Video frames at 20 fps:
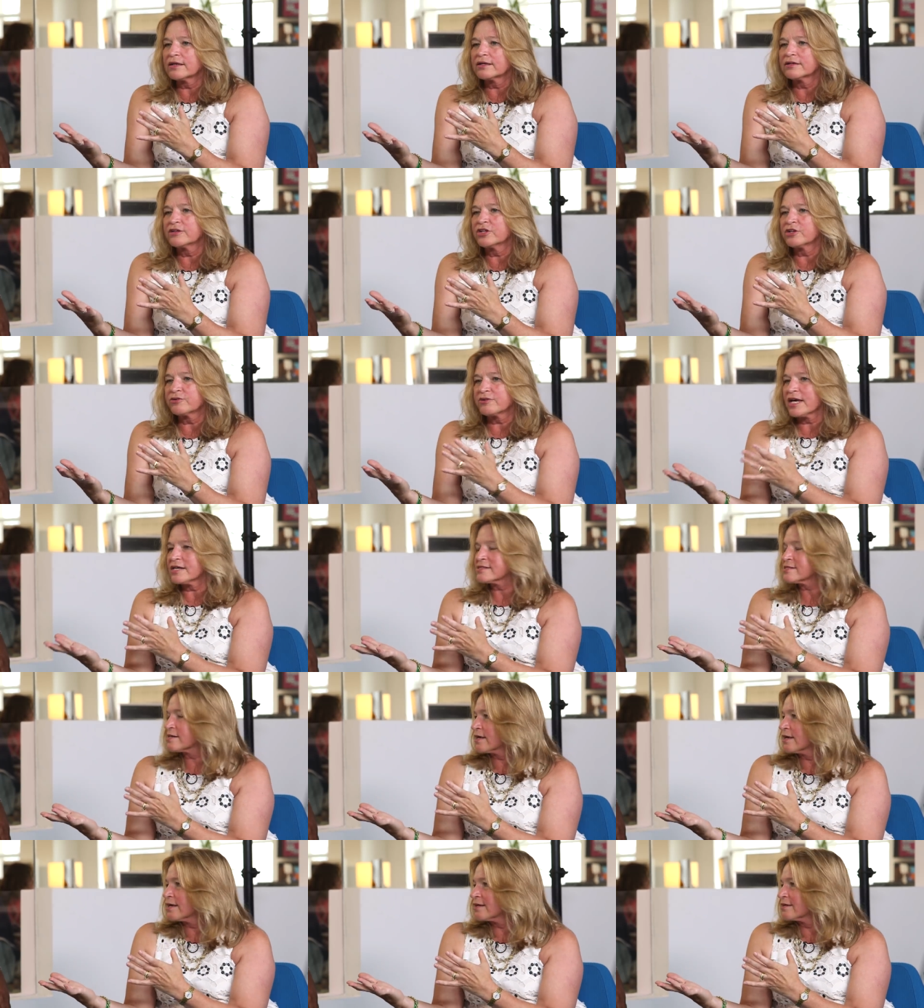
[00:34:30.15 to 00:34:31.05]
you know,
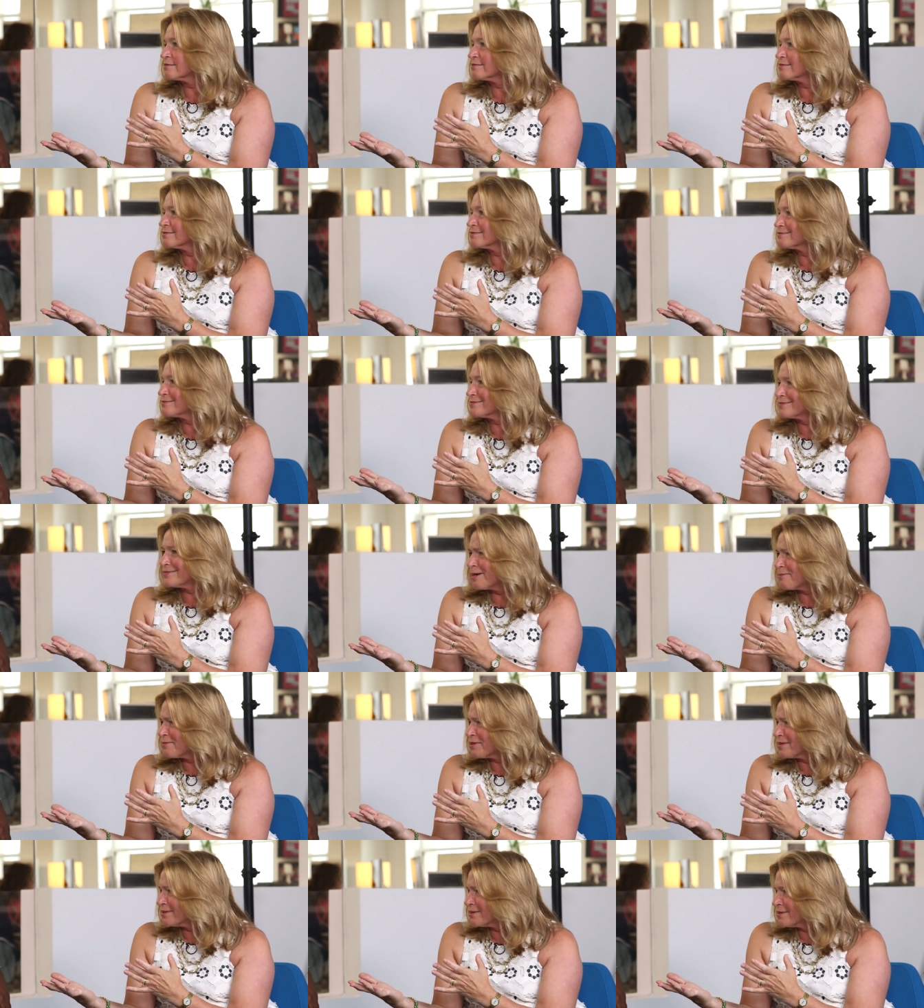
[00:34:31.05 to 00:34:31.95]
NASA can't
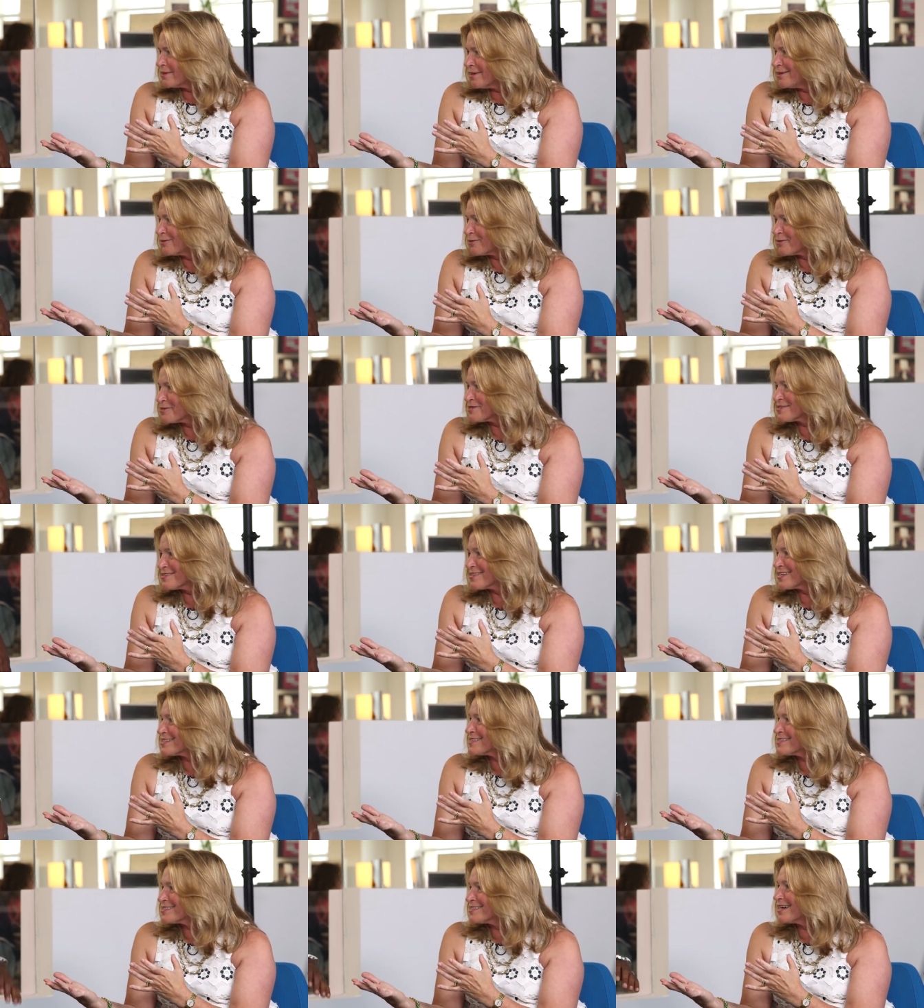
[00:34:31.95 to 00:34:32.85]
lobby Congress.
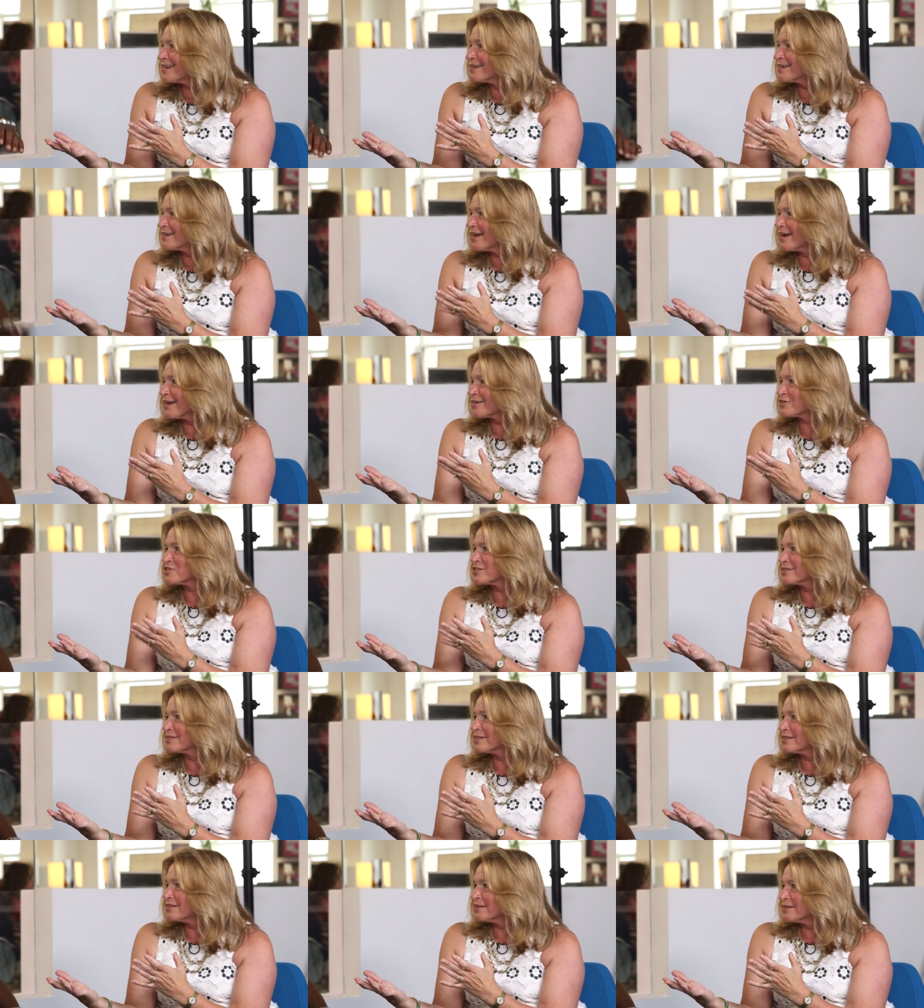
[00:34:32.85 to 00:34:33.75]
That's not
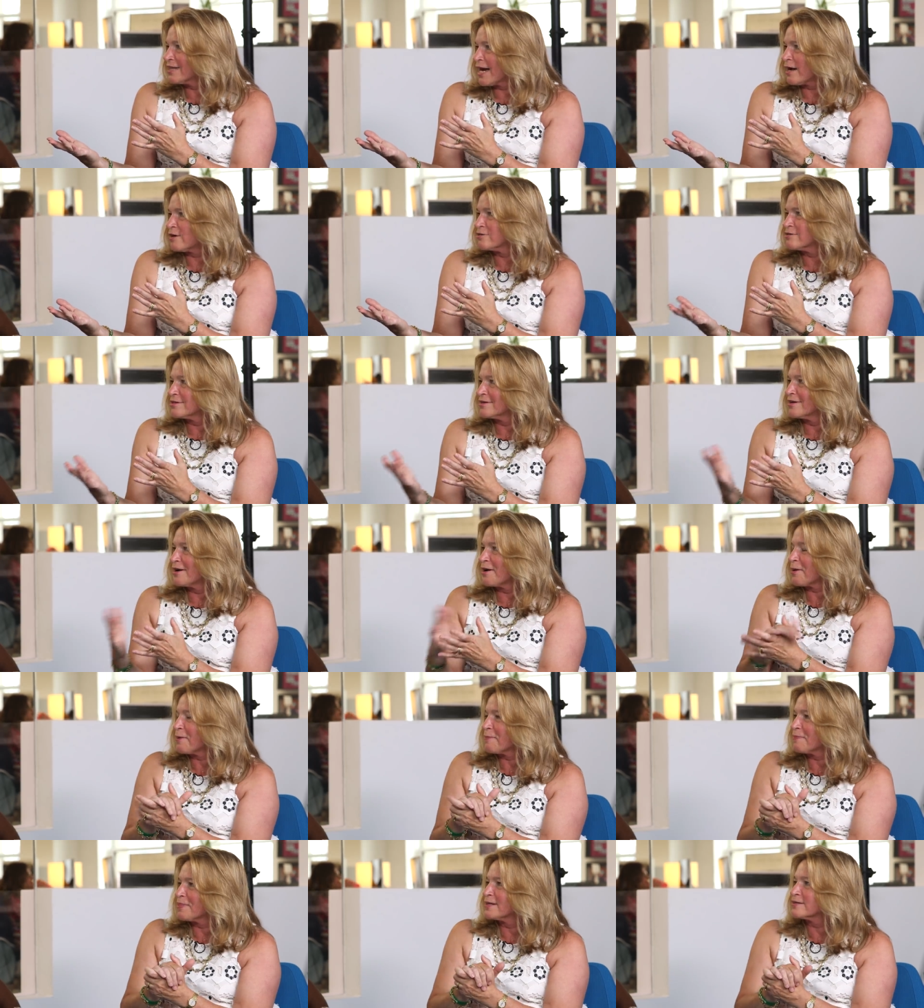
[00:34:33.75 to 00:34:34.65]
actually allowed.
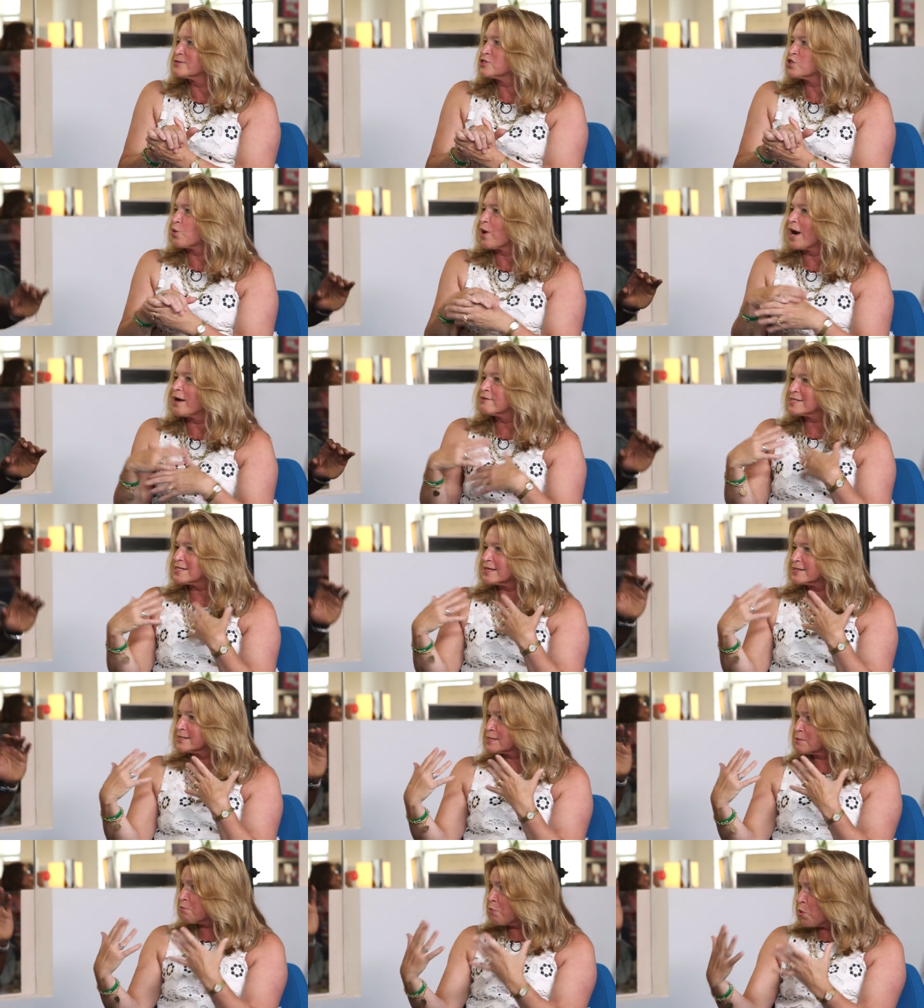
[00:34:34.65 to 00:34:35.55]
Um, so
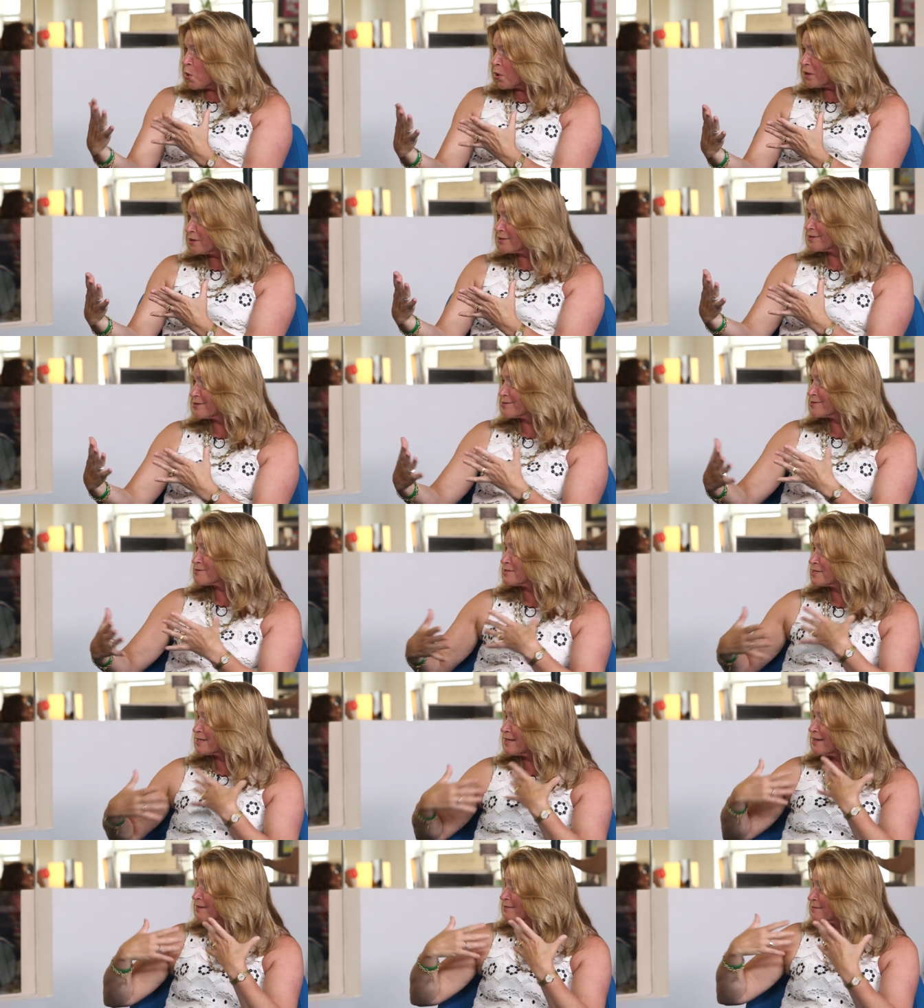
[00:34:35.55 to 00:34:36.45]
outside
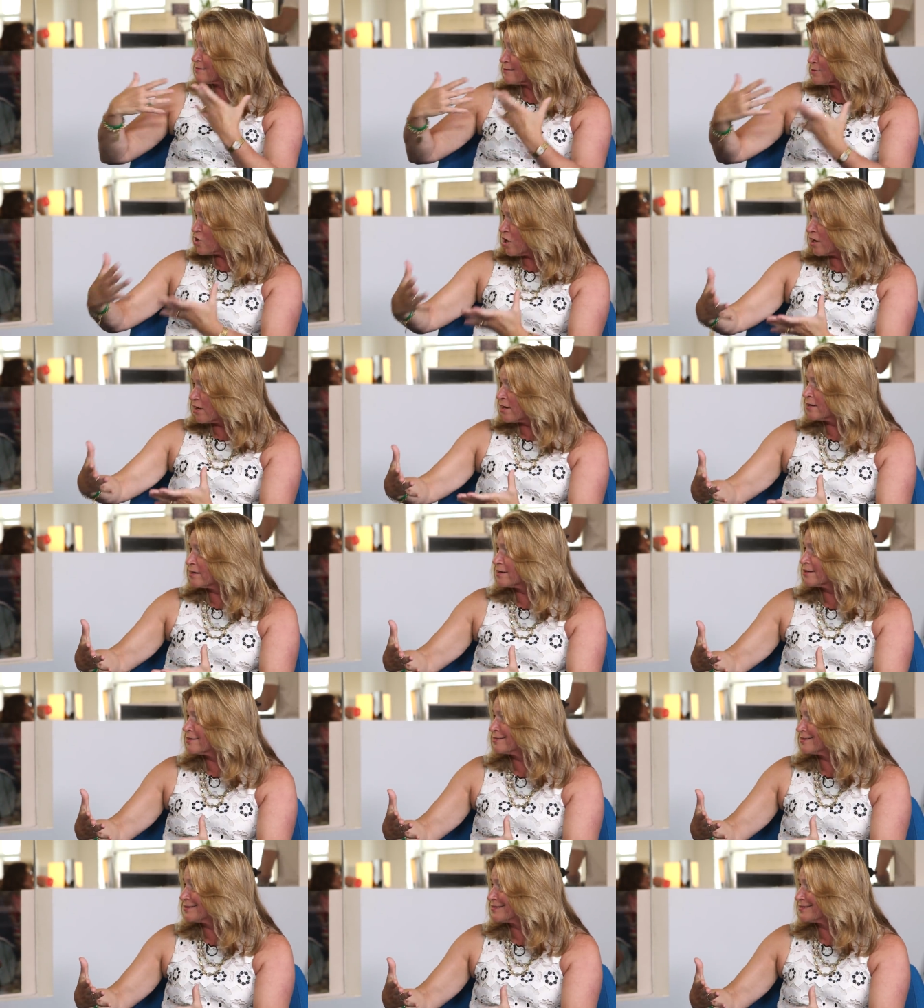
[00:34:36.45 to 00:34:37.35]
supporters can talk
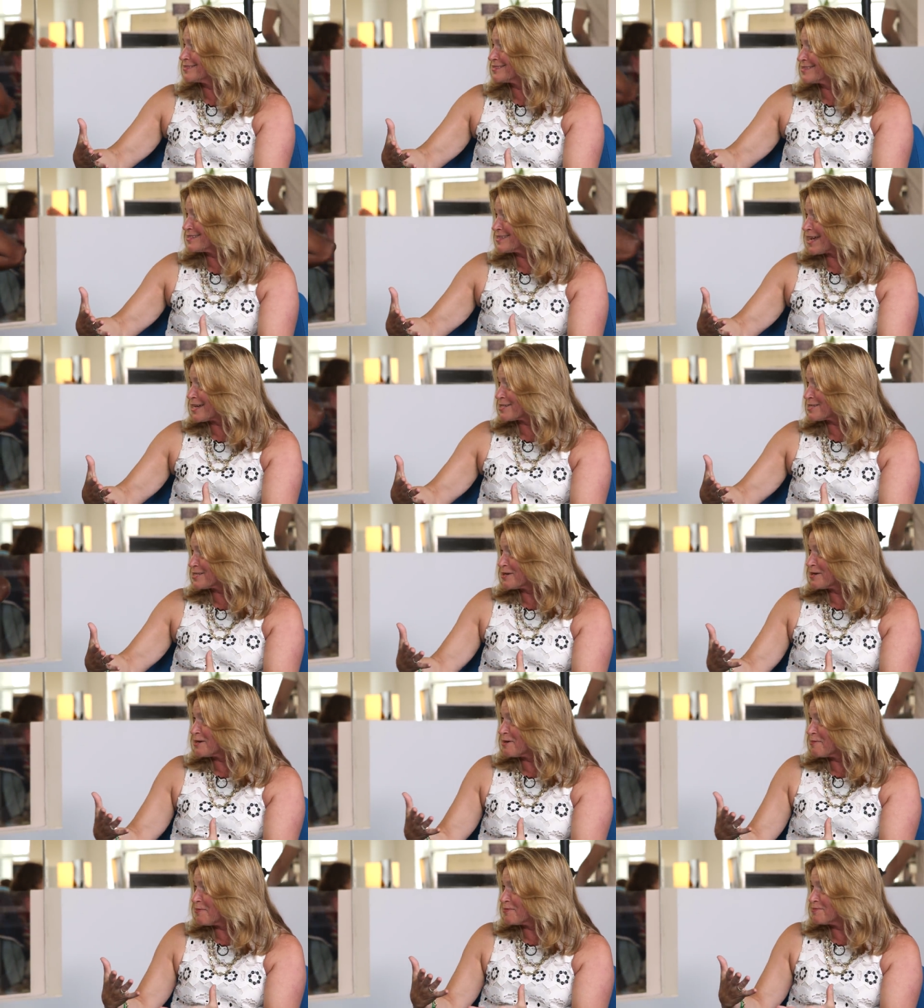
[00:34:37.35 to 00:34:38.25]
okay. to
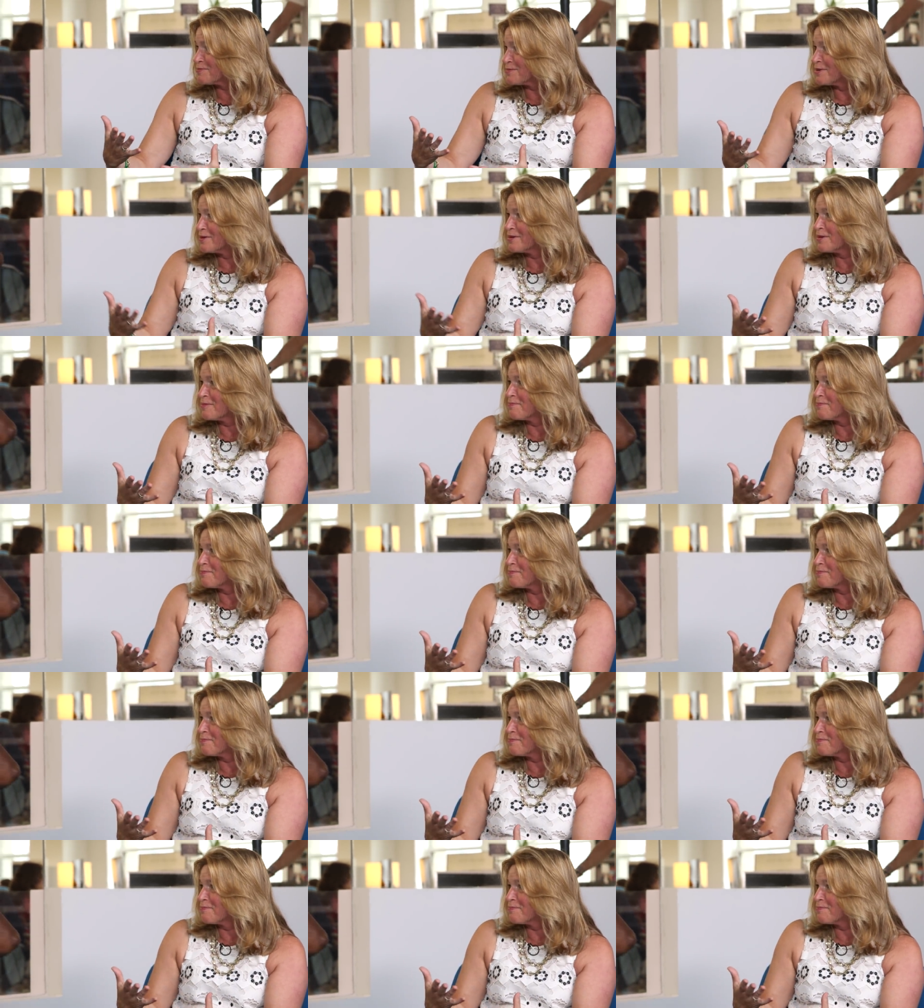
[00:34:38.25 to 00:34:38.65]
NASA. Uh, I